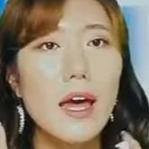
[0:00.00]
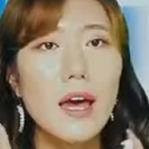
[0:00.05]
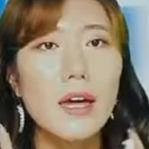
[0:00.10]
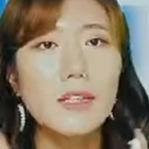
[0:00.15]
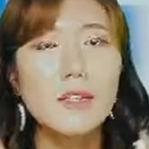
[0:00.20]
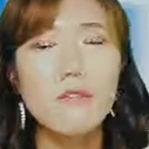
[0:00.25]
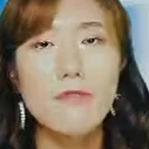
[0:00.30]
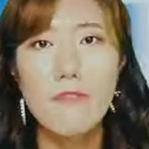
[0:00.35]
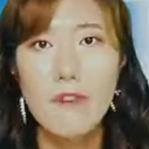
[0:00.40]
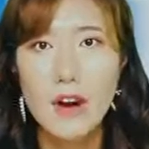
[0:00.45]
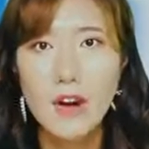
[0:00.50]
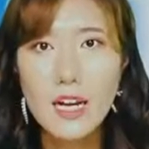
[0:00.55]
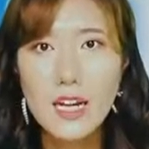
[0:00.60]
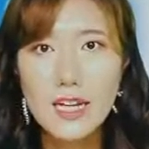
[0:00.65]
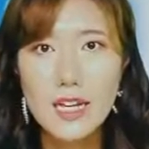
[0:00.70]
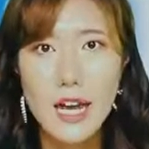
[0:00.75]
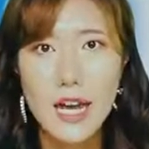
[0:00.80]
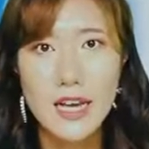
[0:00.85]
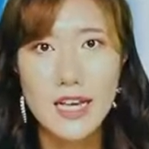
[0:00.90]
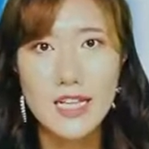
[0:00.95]
It has a
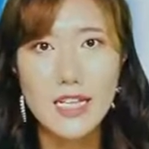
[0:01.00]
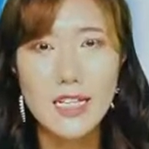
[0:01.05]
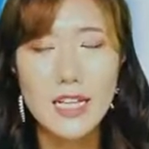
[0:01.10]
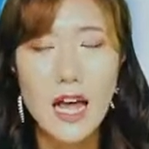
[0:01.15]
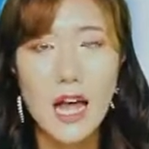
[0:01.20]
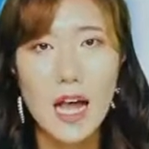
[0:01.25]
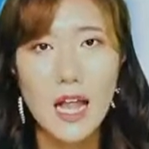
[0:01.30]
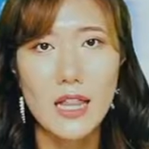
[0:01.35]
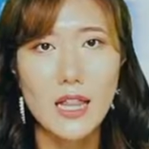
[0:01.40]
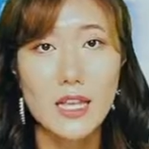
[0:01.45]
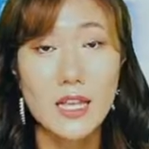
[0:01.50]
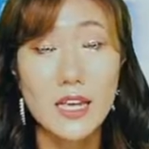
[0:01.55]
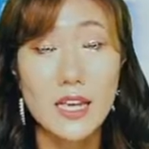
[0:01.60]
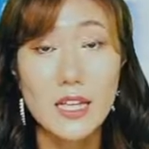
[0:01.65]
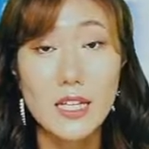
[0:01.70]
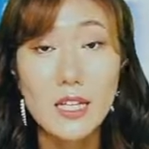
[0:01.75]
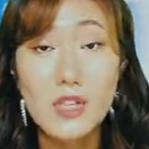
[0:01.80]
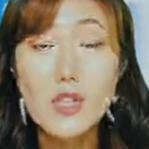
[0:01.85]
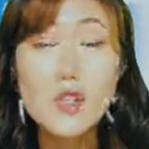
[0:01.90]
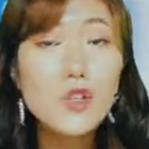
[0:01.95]
very nice,
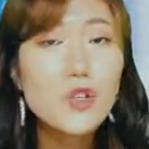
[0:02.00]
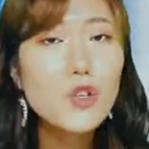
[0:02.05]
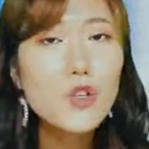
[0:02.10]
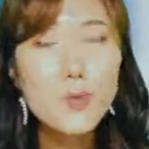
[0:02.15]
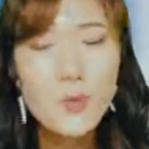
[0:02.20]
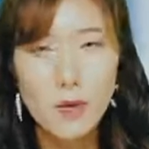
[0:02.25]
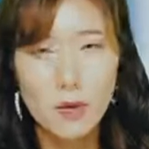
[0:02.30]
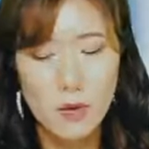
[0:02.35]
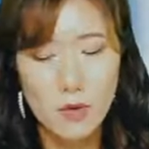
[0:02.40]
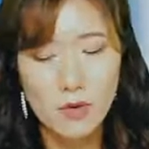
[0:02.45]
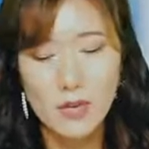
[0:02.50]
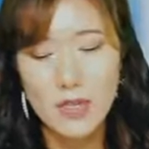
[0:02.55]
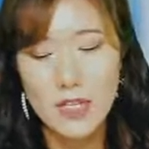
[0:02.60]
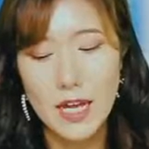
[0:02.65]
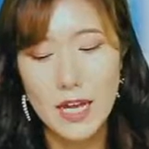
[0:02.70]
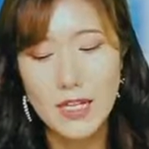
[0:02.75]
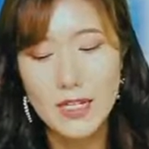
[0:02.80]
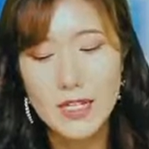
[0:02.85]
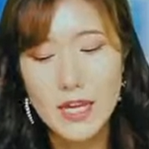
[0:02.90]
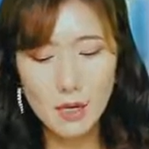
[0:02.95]
elegant tuberose
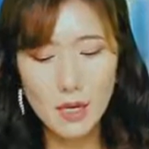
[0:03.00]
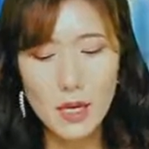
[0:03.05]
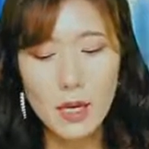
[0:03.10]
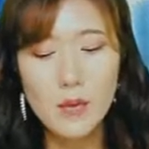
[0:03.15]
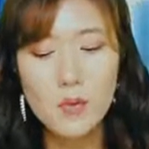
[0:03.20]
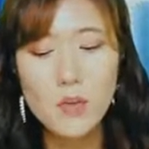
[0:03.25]
scent.